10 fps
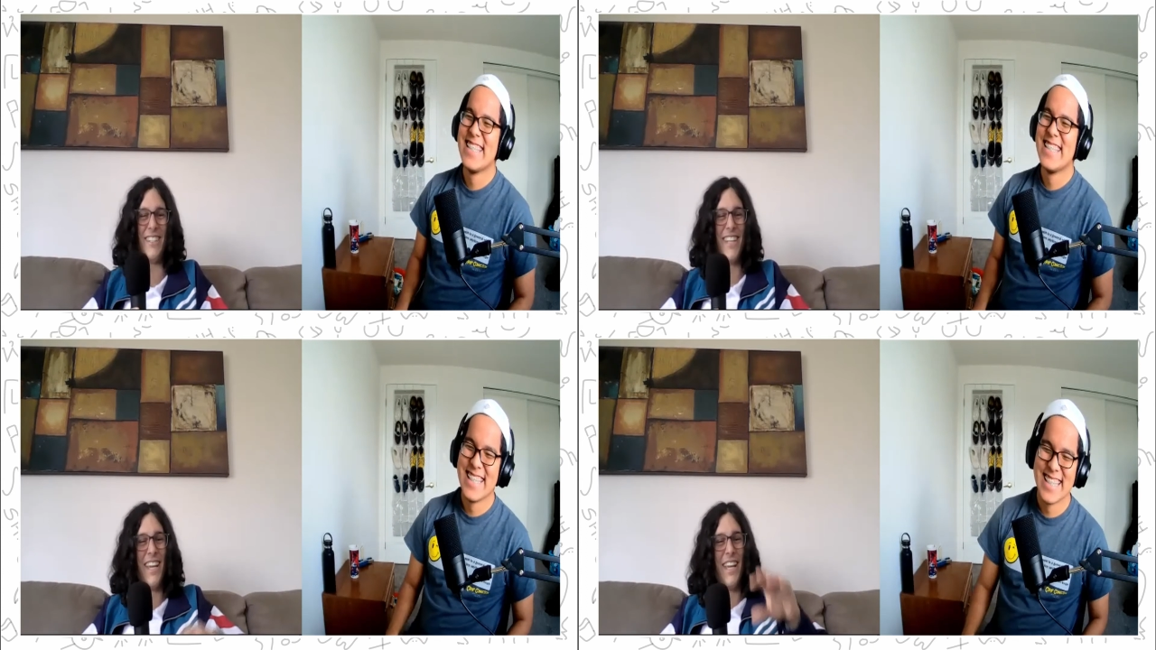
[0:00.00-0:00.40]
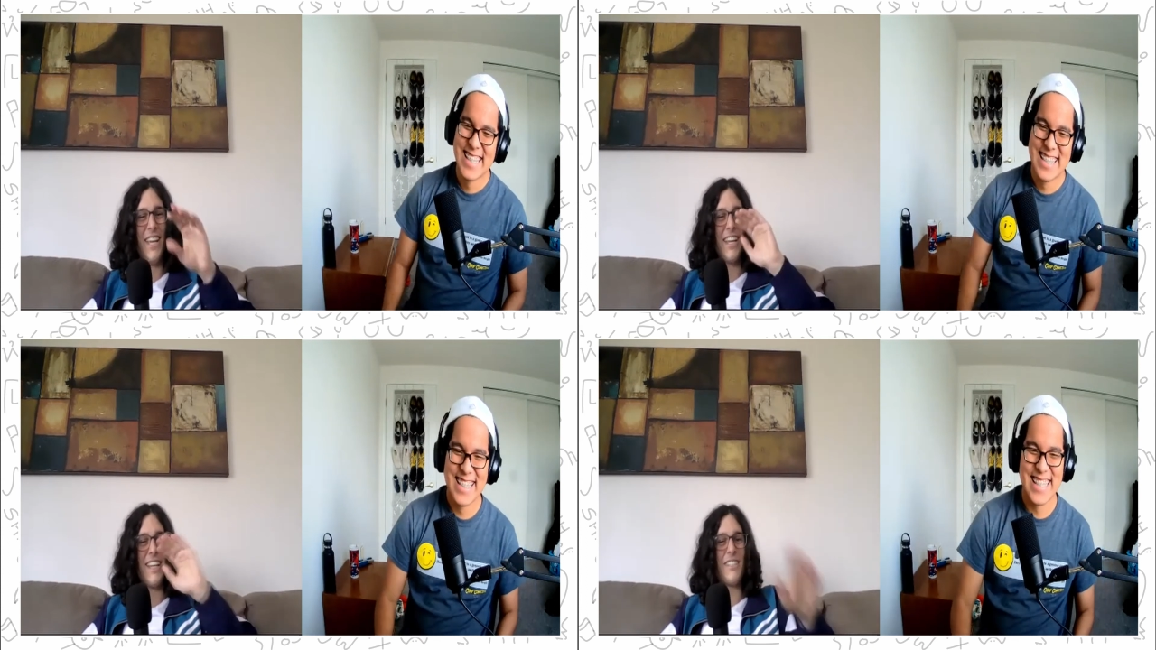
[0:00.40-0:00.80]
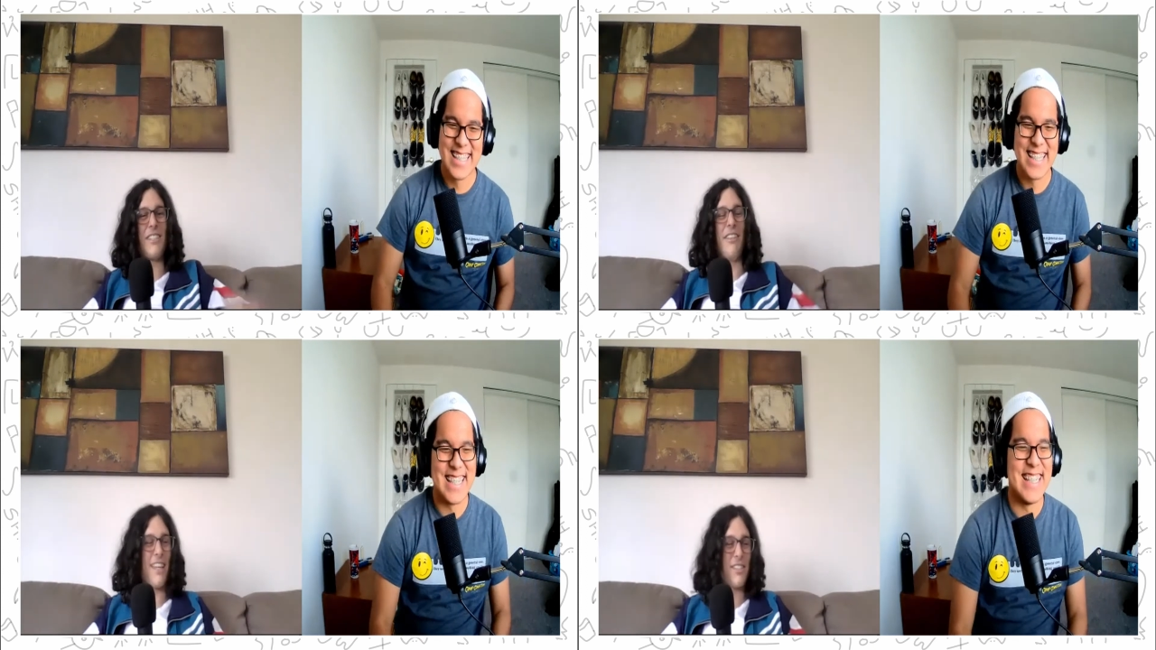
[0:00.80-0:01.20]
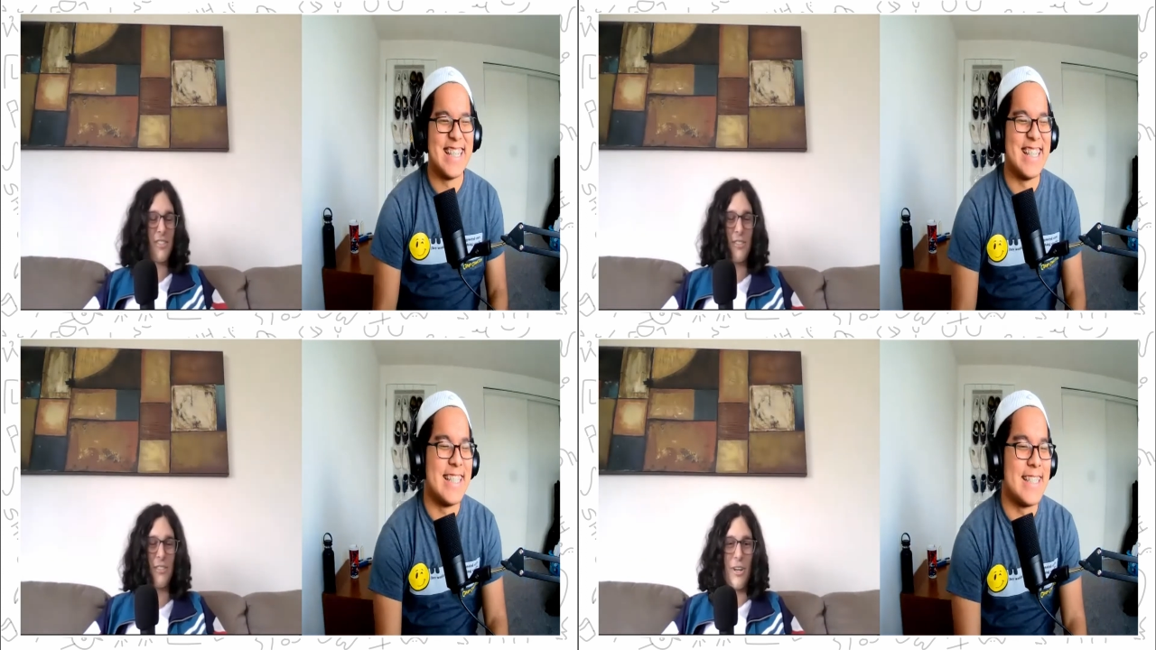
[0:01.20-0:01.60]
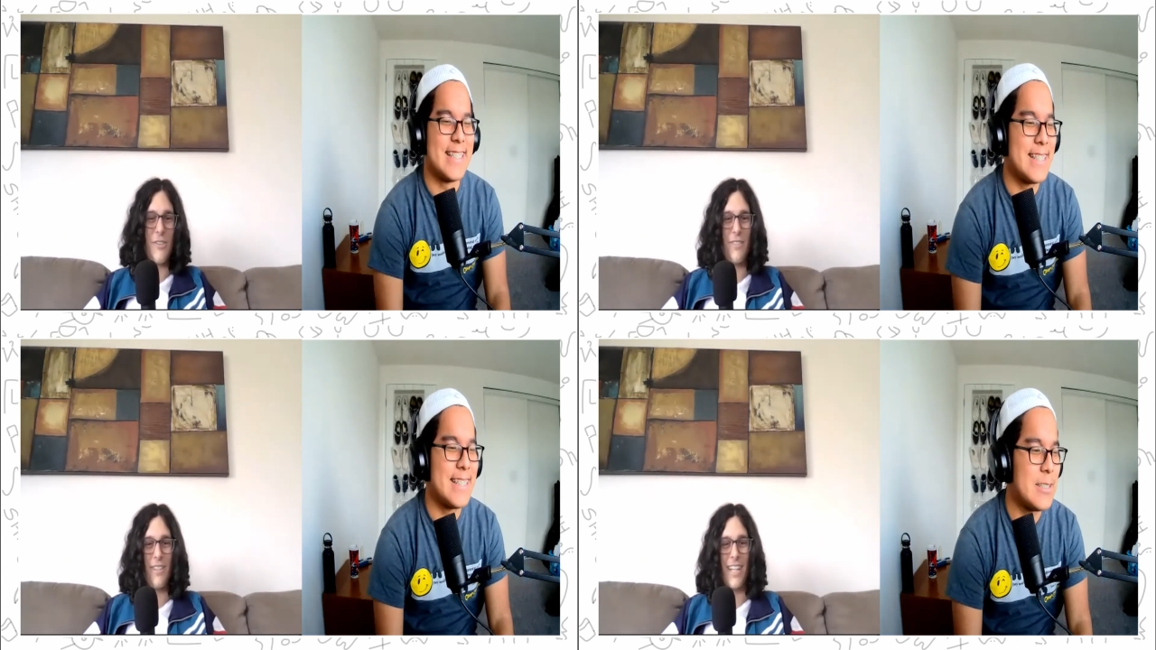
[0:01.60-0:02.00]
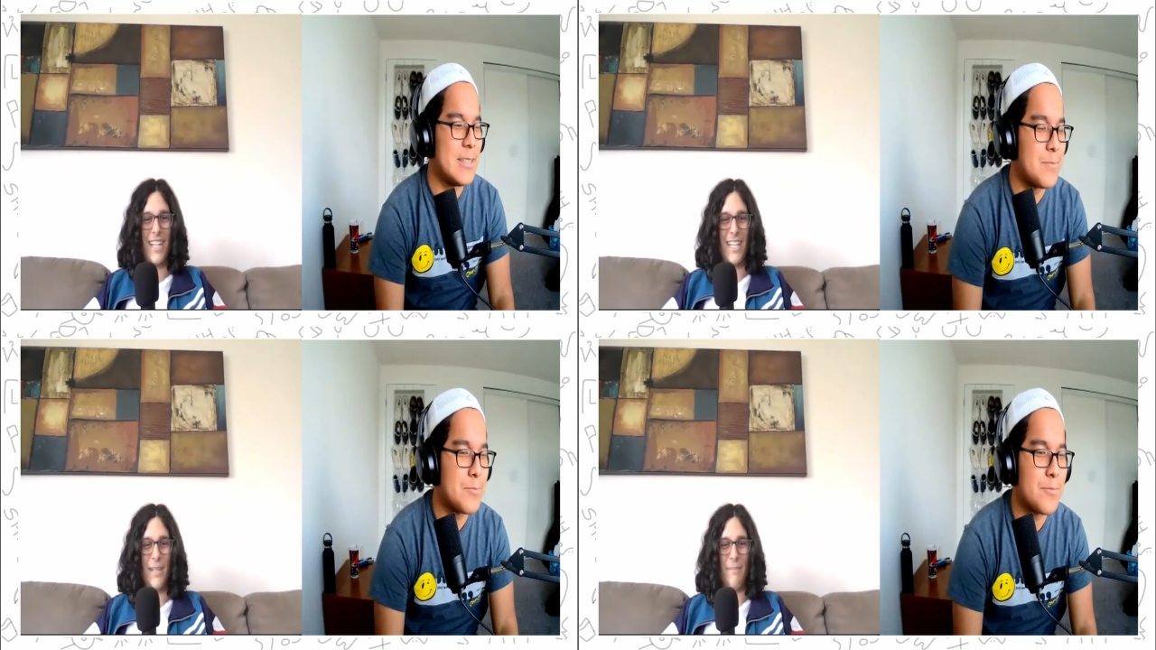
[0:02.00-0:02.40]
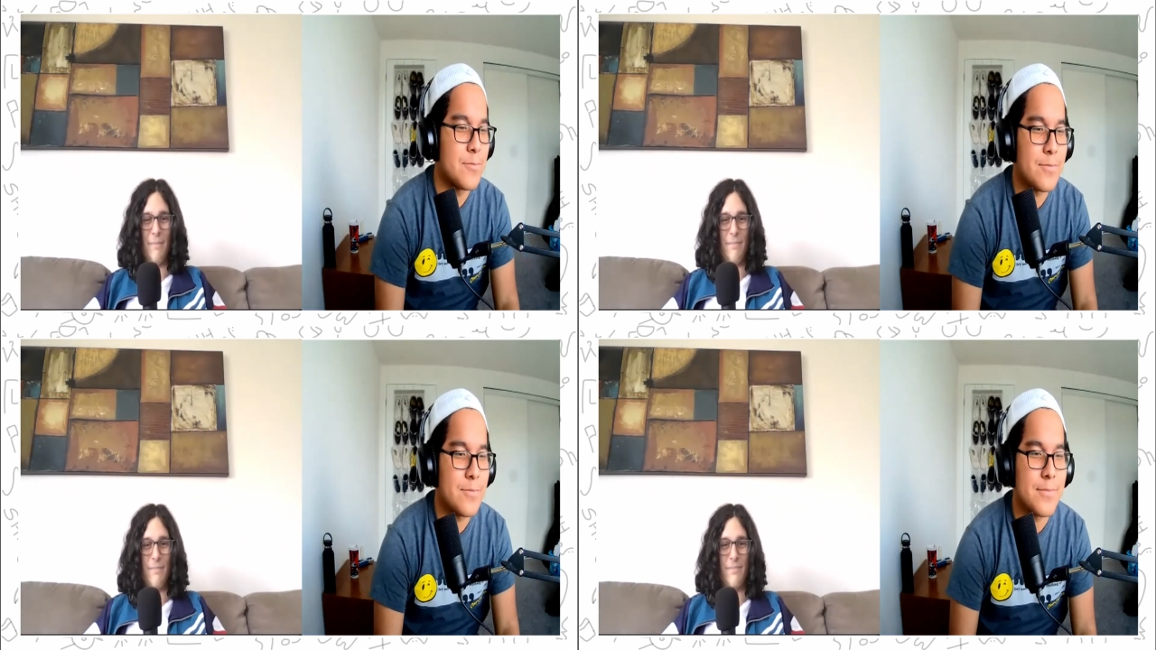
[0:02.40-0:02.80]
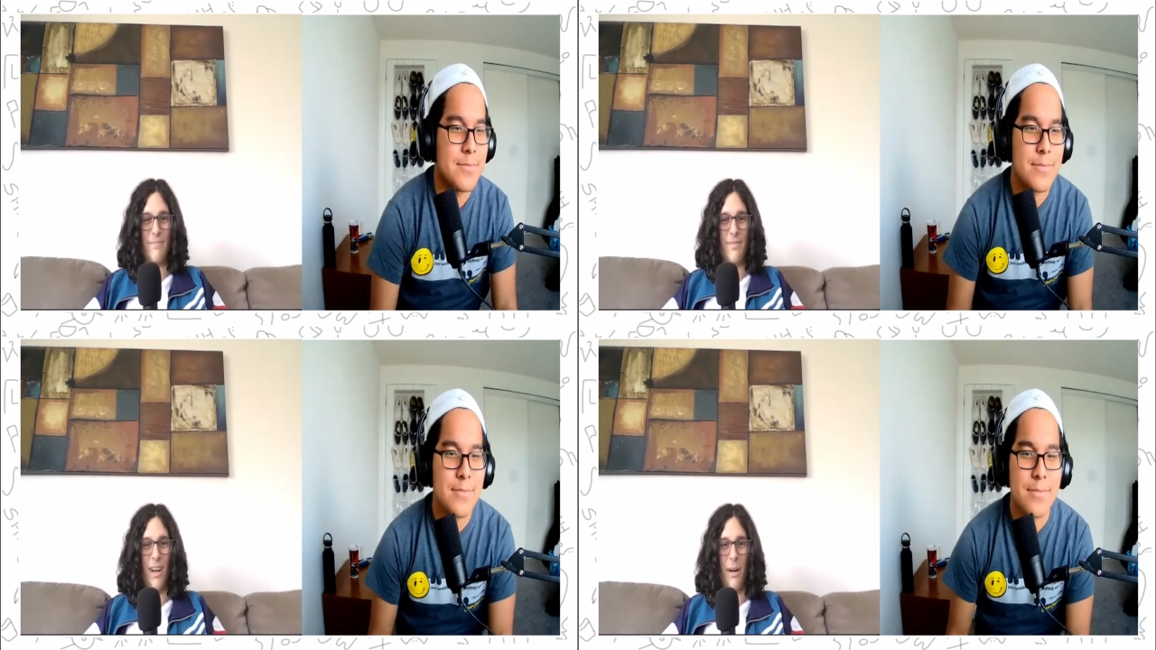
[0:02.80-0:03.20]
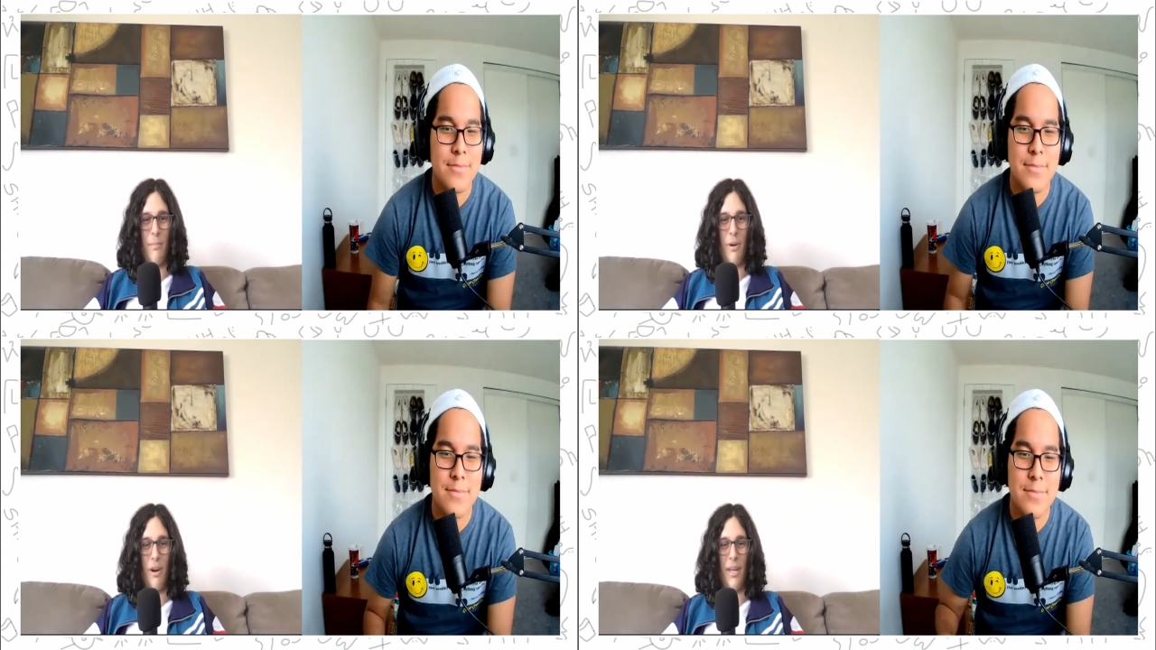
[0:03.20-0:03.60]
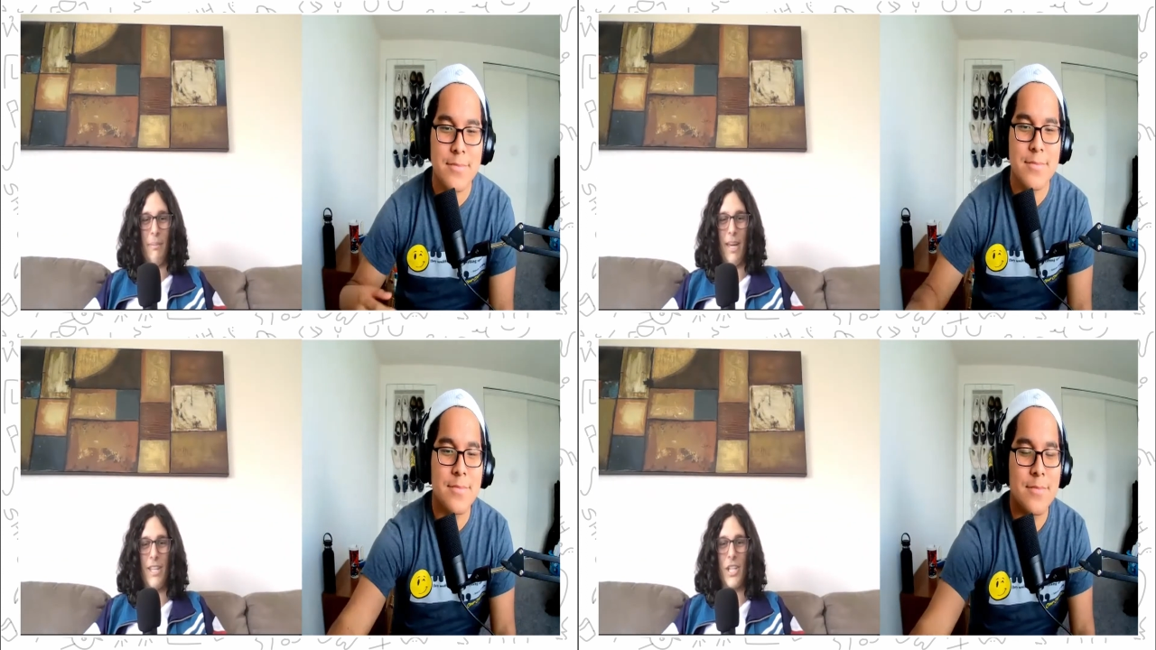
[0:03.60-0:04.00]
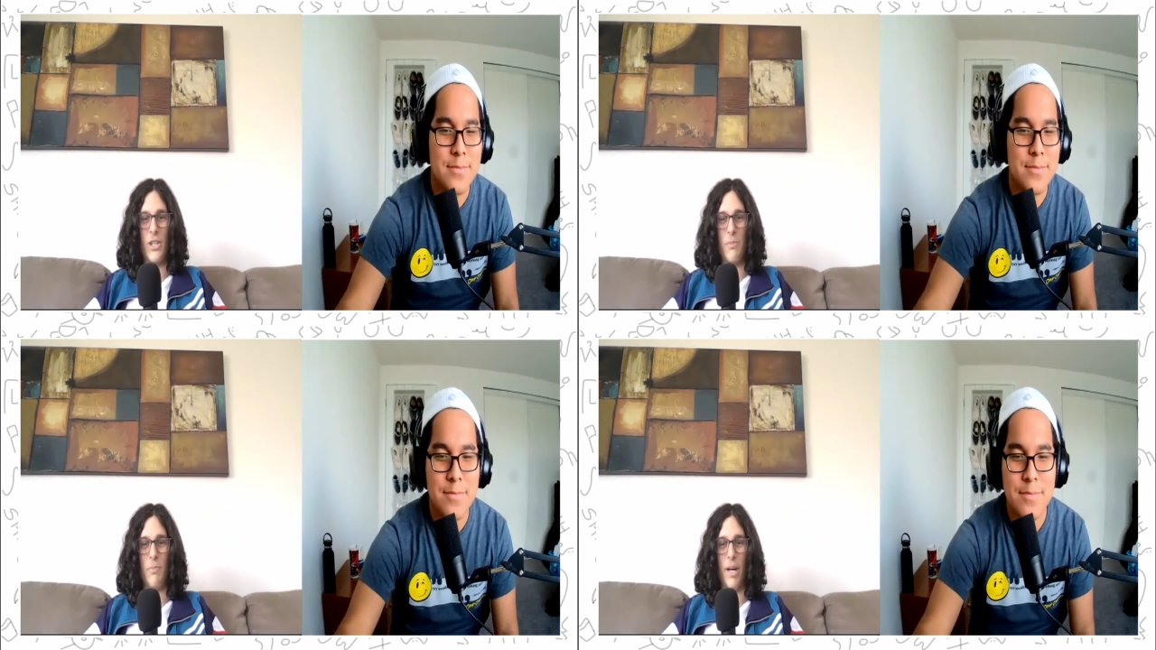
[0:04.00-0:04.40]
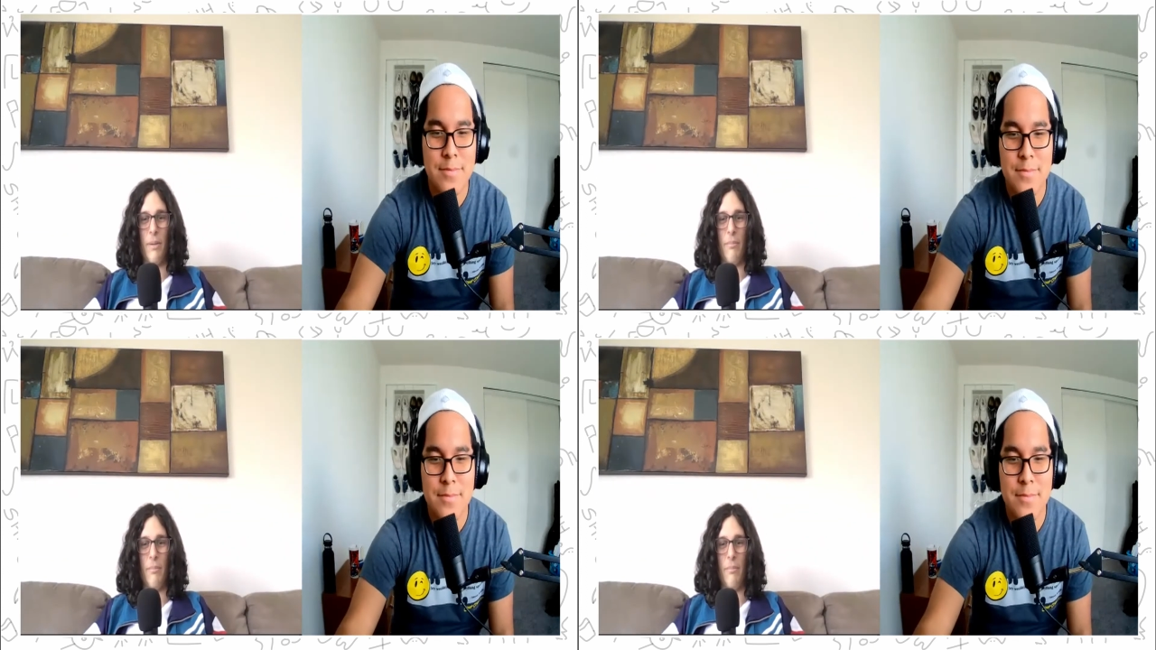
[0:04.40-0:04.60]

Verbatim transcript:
Speaker 1: anyways, so that screwed over um our boy Bezos,